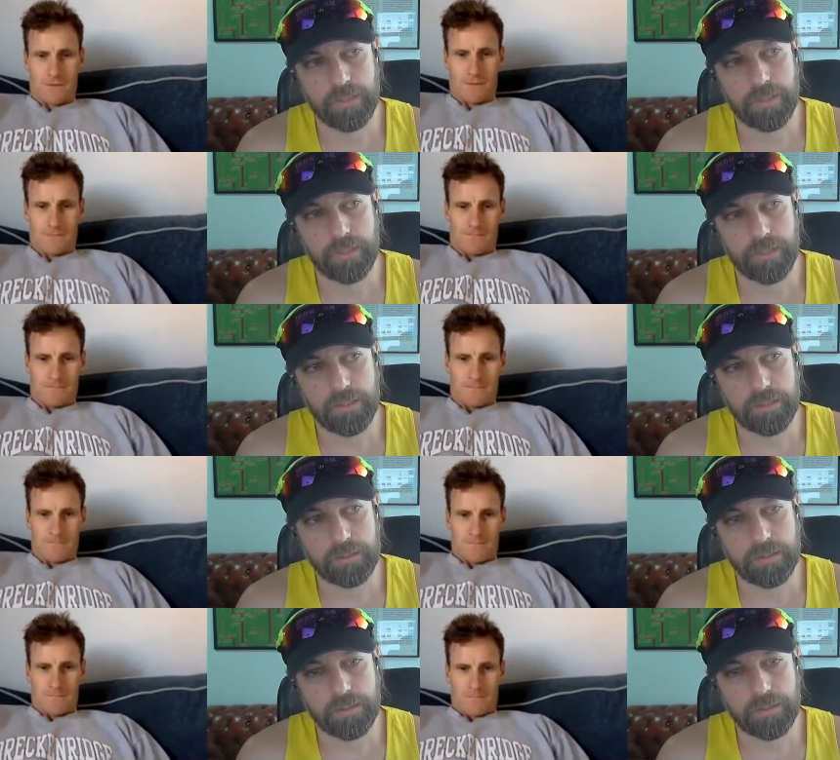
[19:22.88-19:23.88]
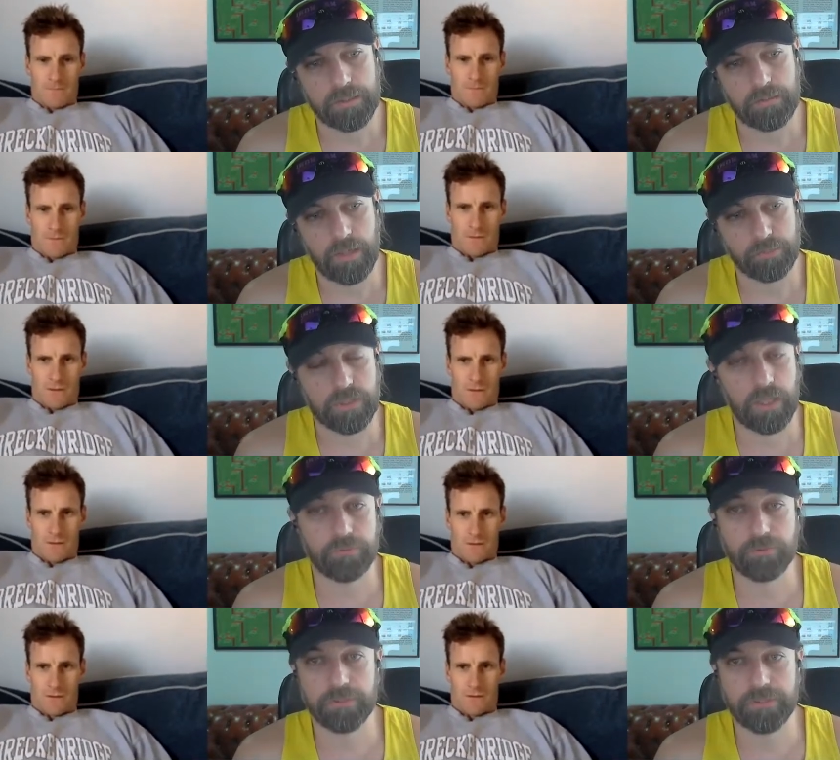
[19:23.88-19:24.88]
Speaker 1: And uh, I would
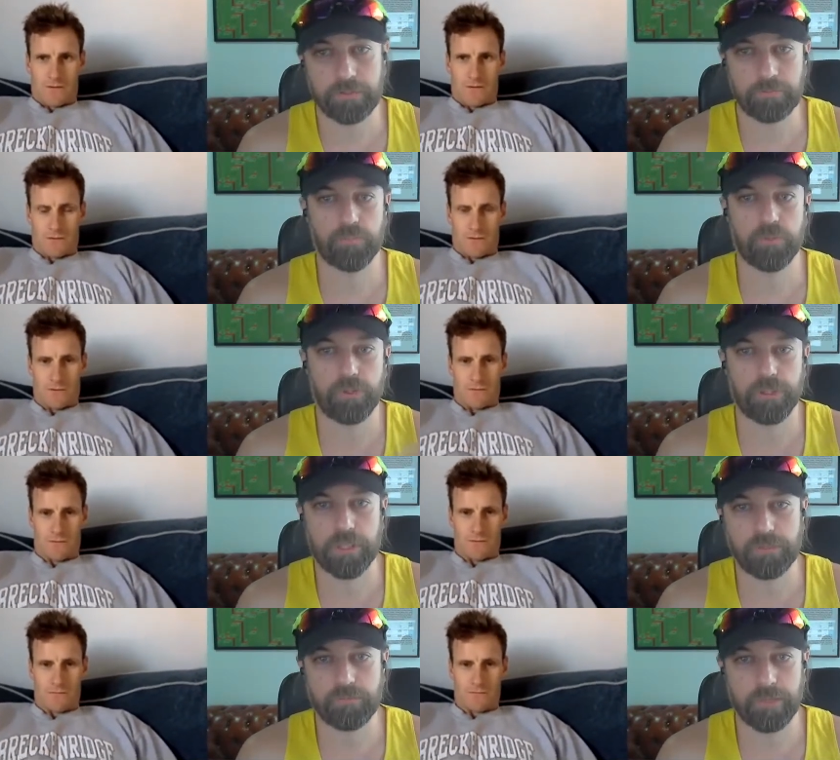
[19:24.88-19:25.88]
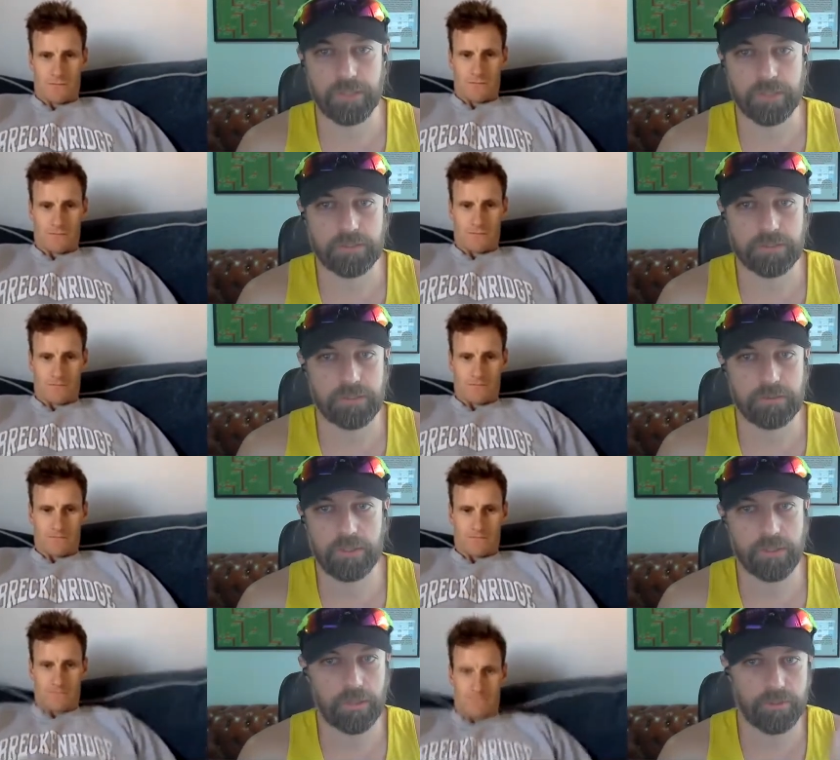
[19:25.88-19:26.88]
love to see more creative bikes. You know,
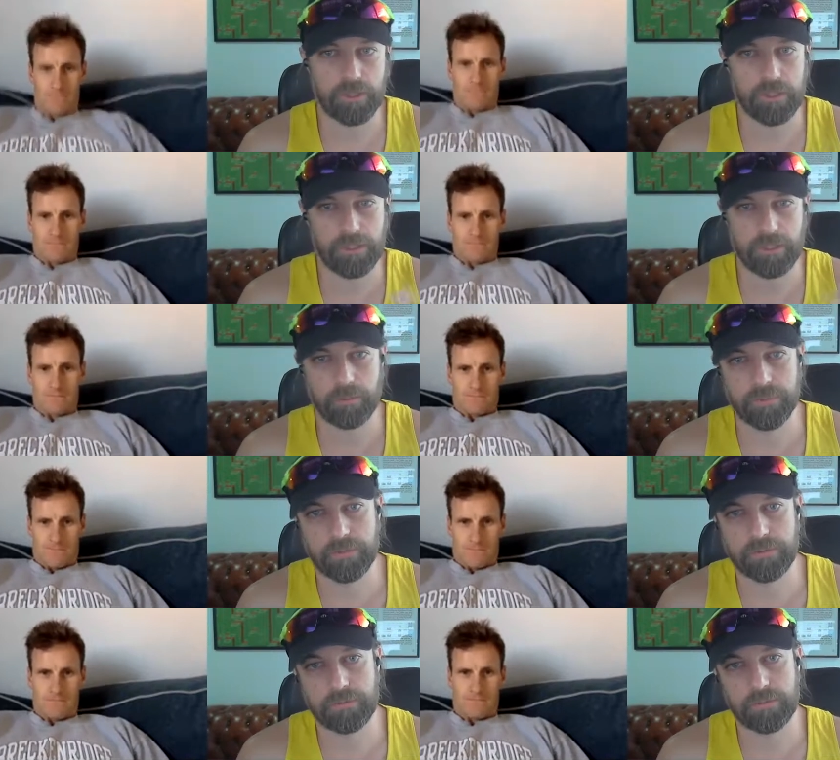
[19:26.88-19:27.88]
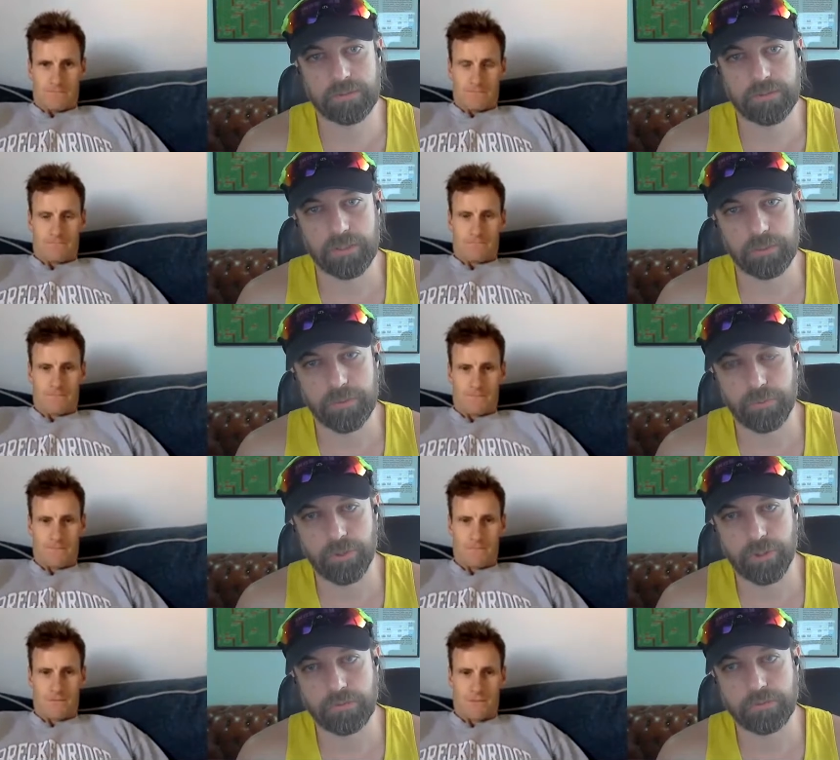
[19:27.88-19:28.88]
I, am really a little bit. It's a little bit
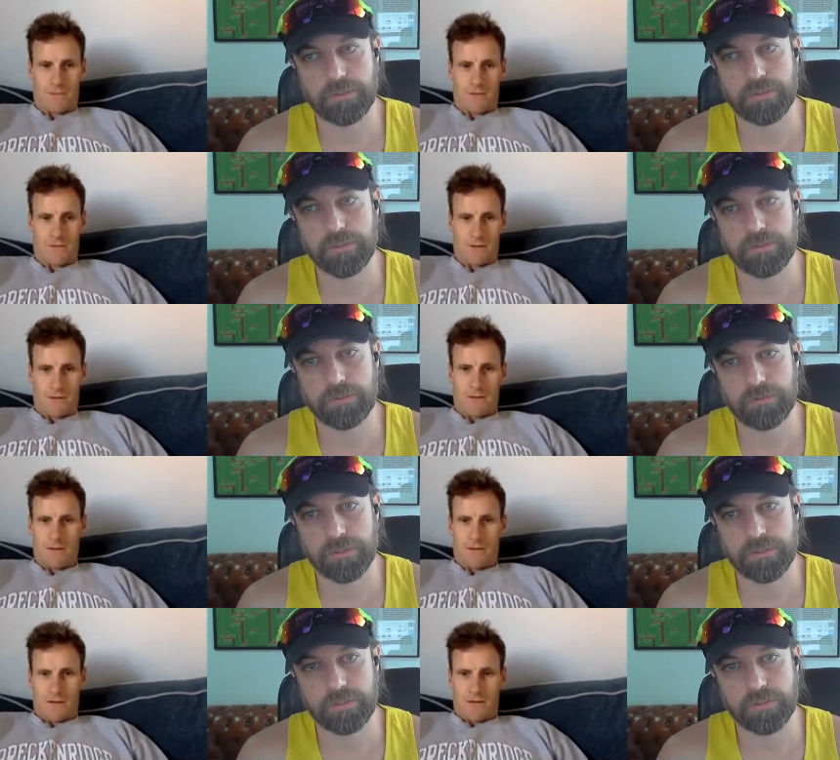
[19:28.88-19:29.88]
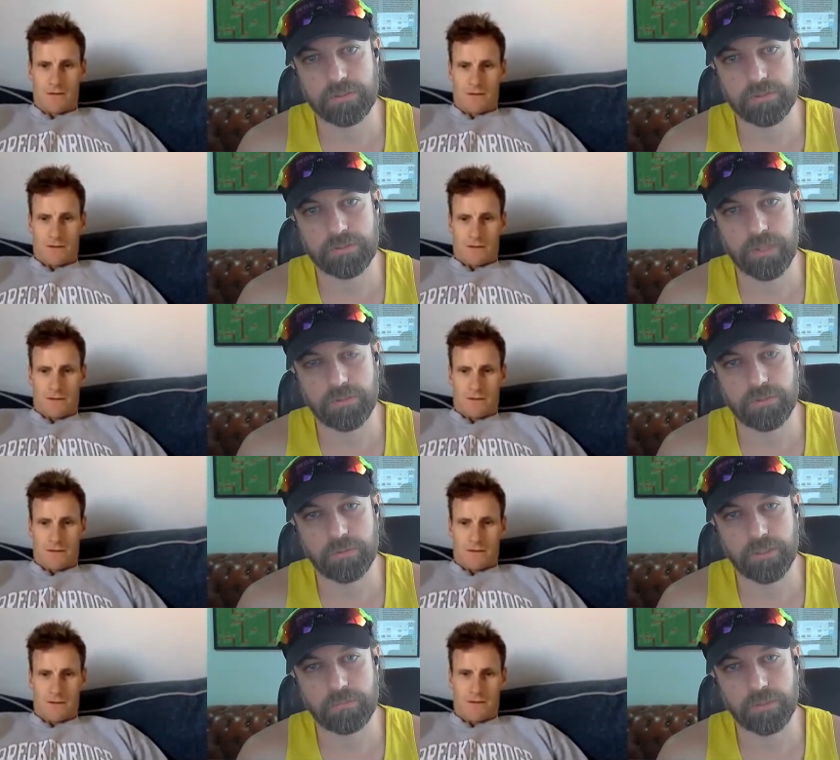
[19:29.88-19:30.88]
boring to see this always the, the standard
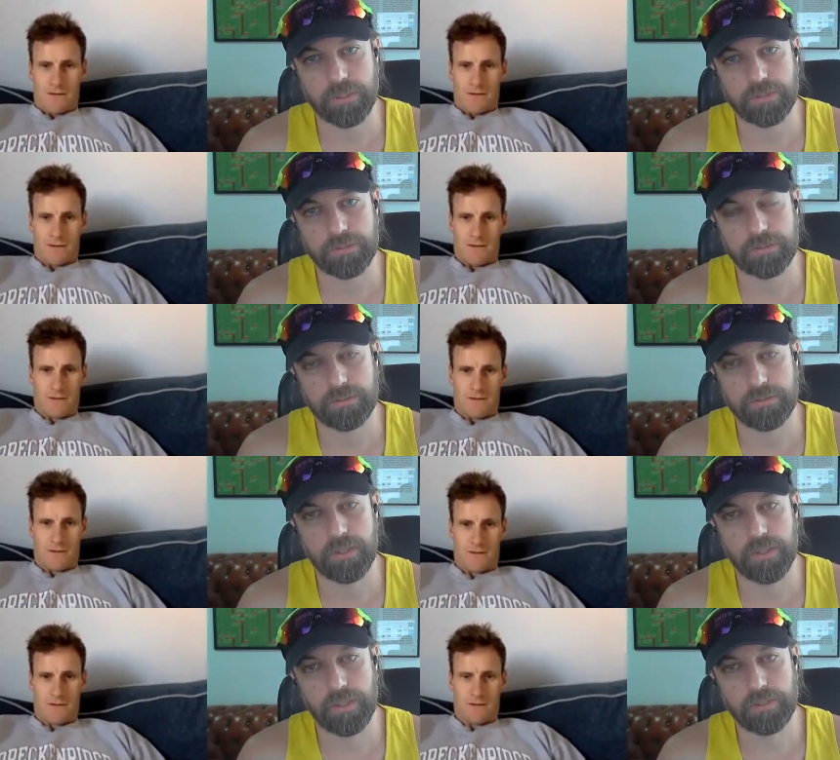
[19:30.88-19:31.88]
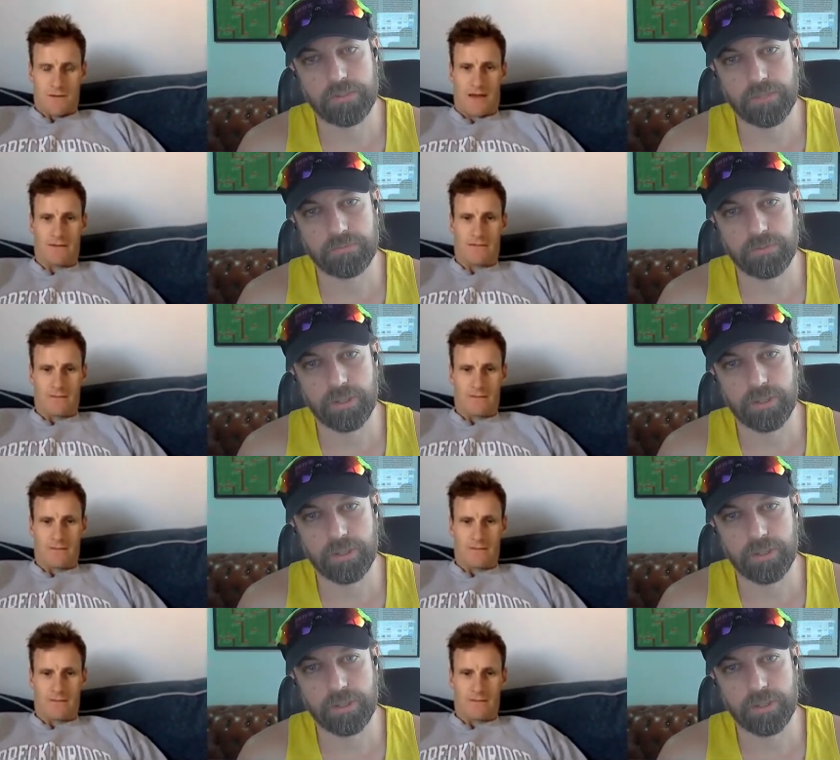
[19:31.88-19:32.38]
looking bikes. You know, yeah. that would